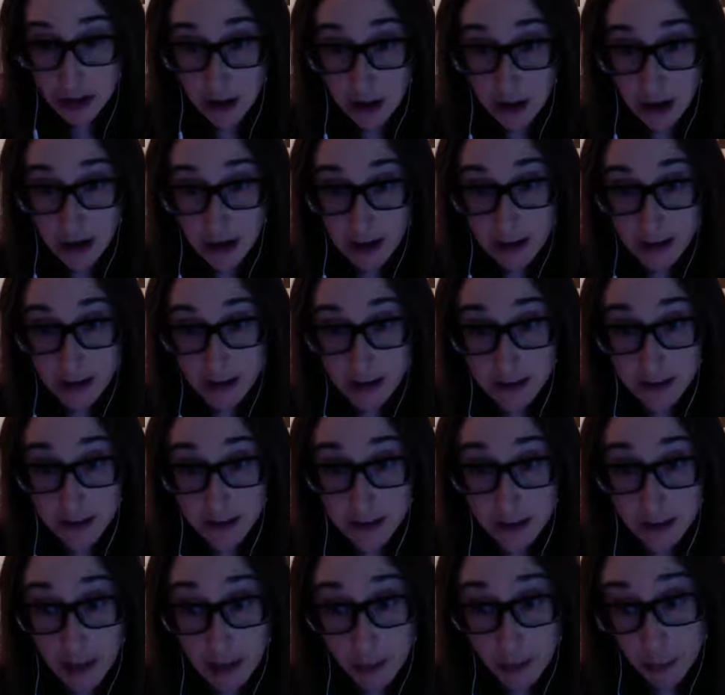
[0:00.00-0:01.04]
on
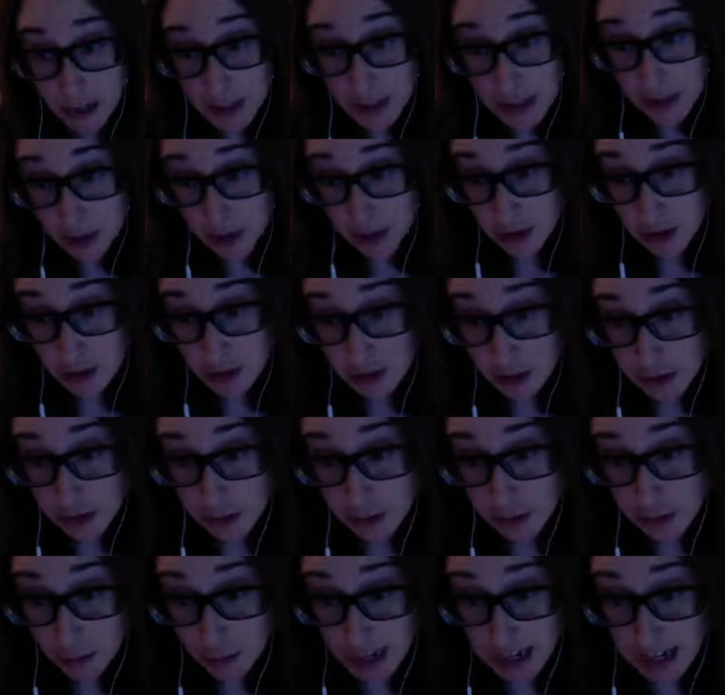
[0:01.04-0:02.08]

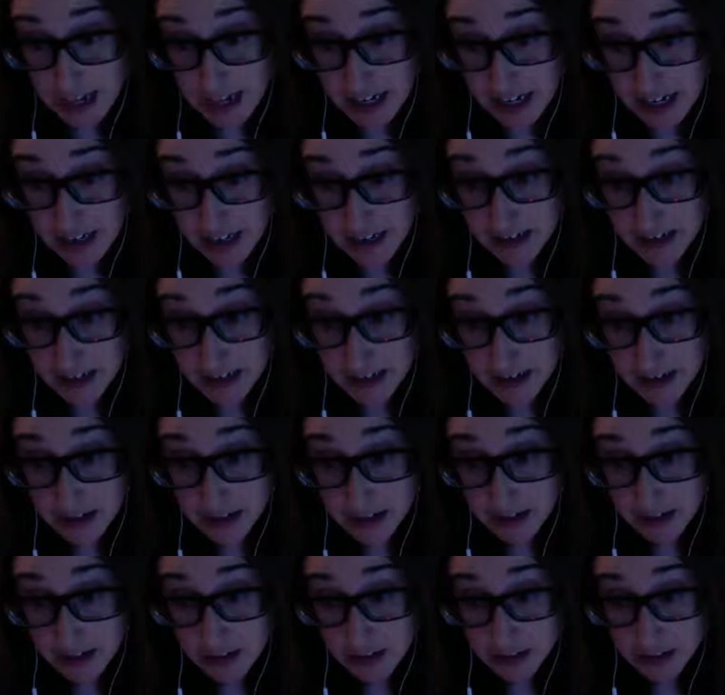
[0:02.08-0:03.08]
prisoners, right? In